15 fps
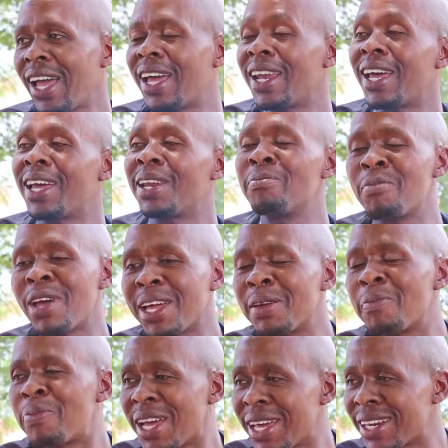
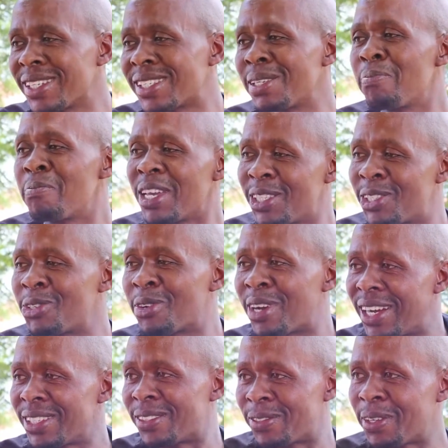And piracy made you
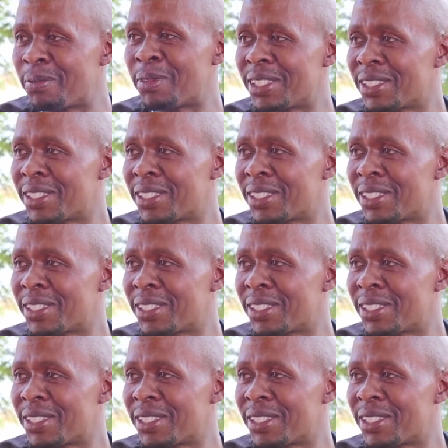guys famous.